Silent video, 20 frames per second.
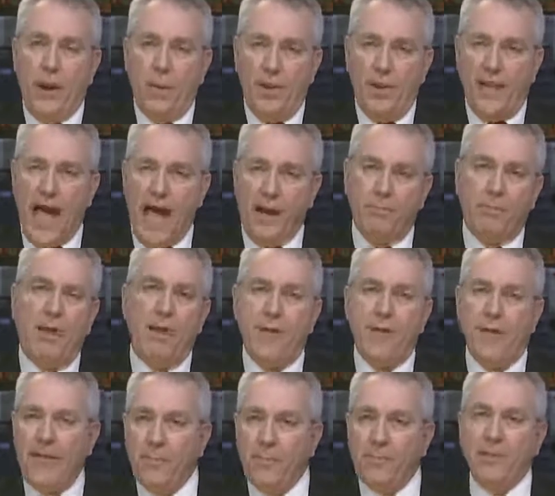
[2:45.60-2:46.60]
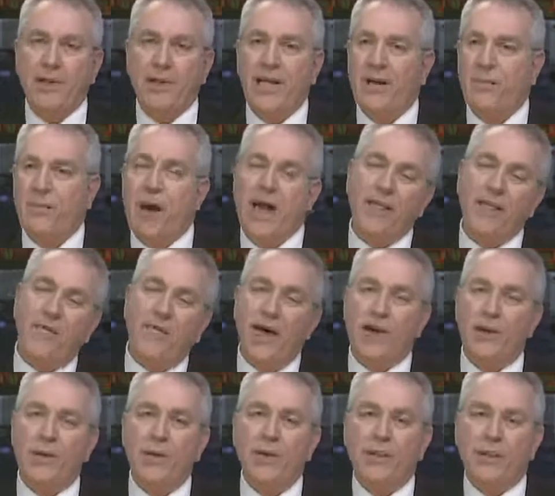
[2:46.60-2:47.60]
will not be manipulated by the
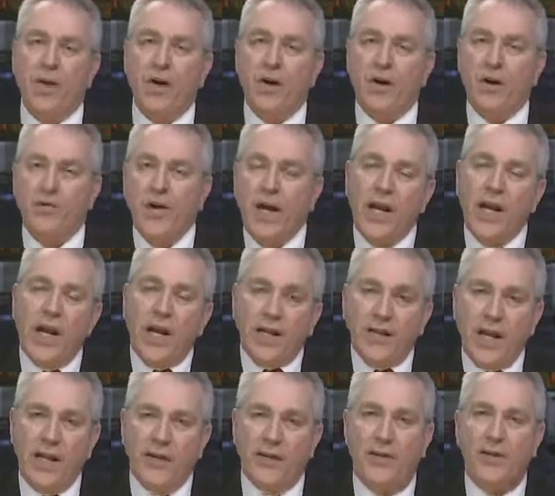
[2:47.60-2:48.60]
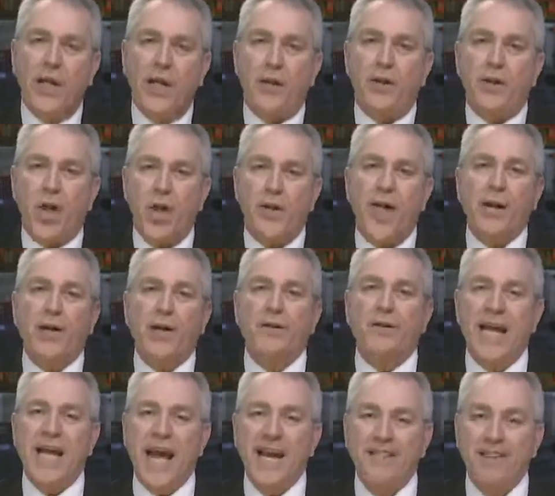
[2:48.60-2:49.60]
Federal Reserve. They don't
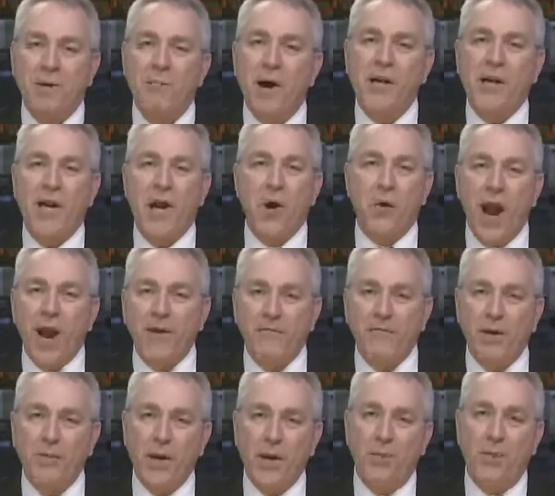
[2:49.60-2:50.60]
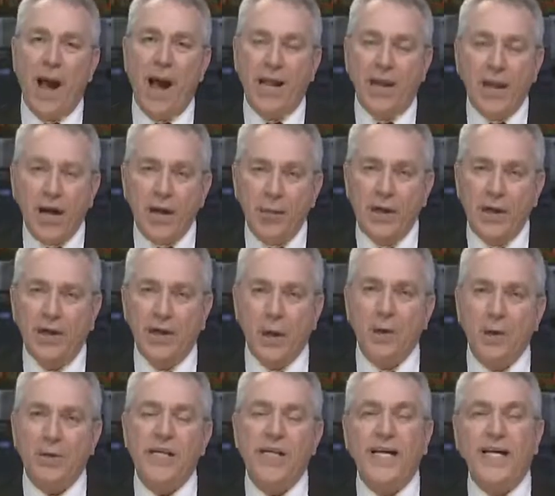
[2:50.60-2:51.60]
take the money away from you by
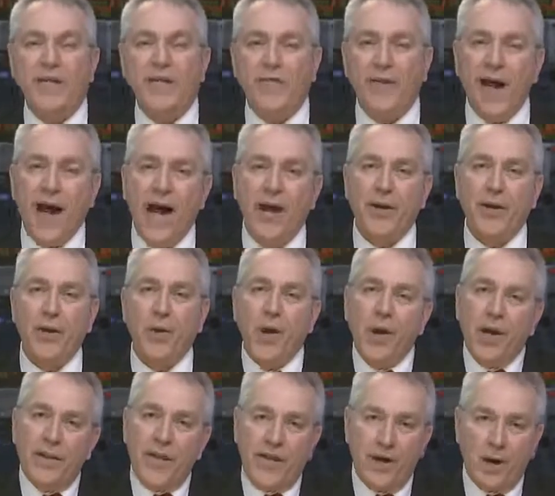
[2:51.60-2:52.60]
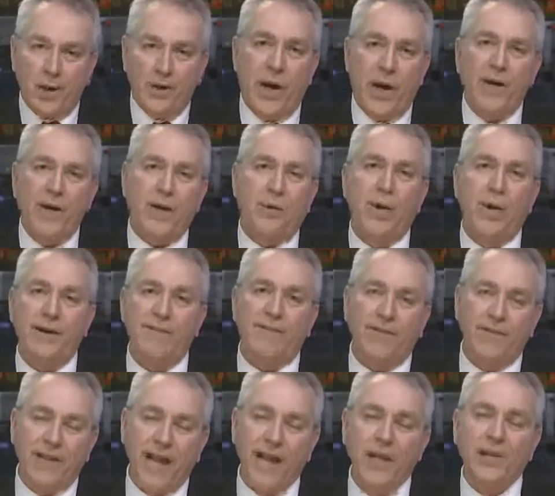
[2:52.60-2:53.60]
reducing its value. They don't try to create
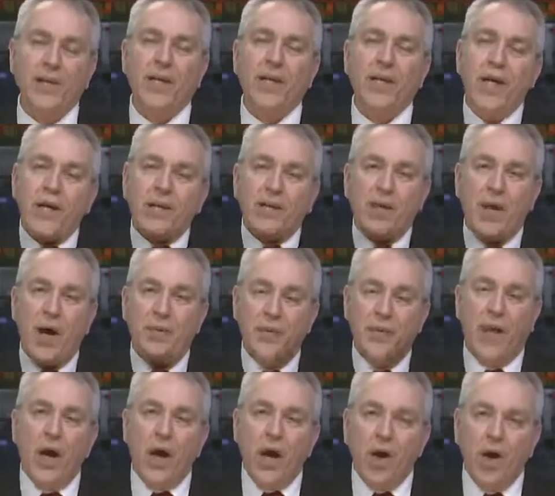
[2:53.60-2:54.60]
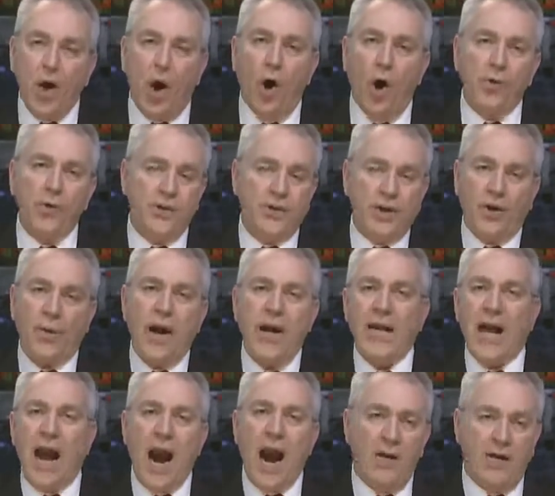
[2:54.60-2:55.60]
inflation. So I think gold is a great
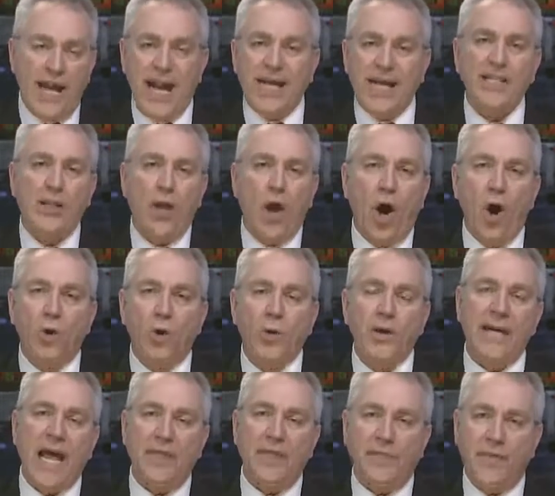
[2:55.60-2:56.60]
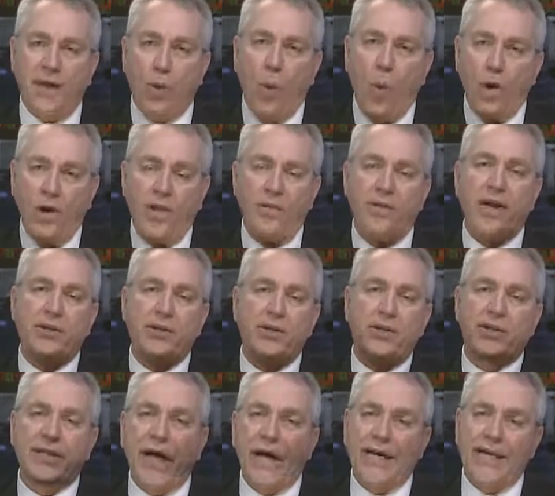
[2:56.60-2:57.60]
hard asset to own. And I think one of the things you're
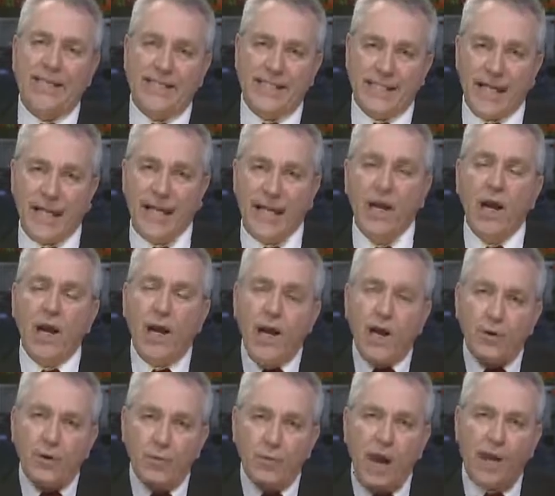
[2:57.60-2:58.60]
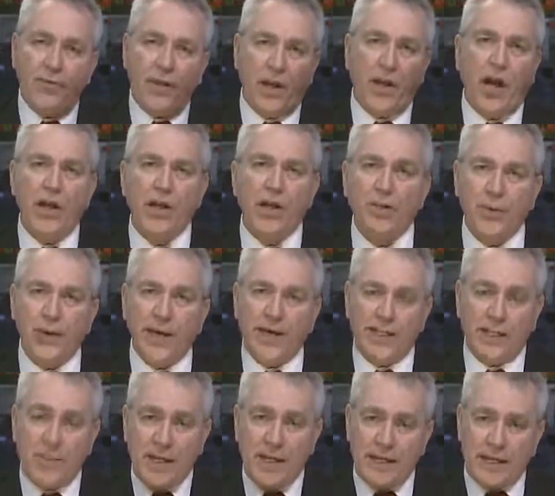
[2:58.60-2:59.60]
starting to see throughout the country,
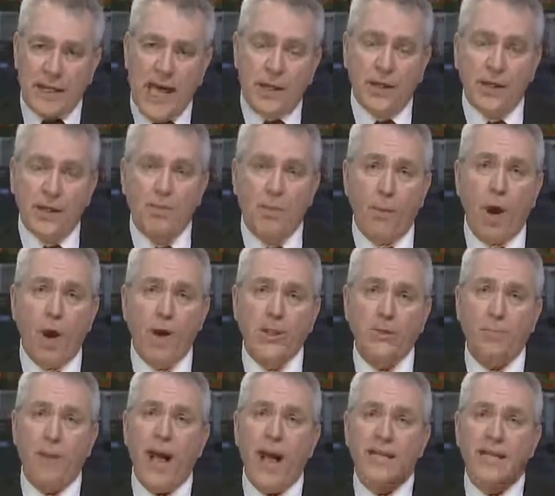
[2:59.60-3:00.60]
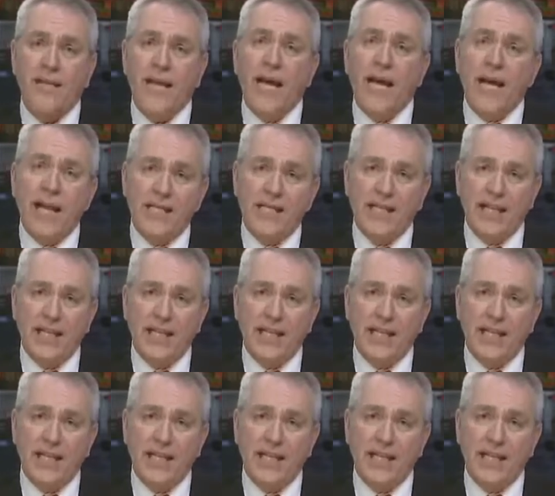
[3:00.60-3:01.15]
especially a lot of the smaller spots, is the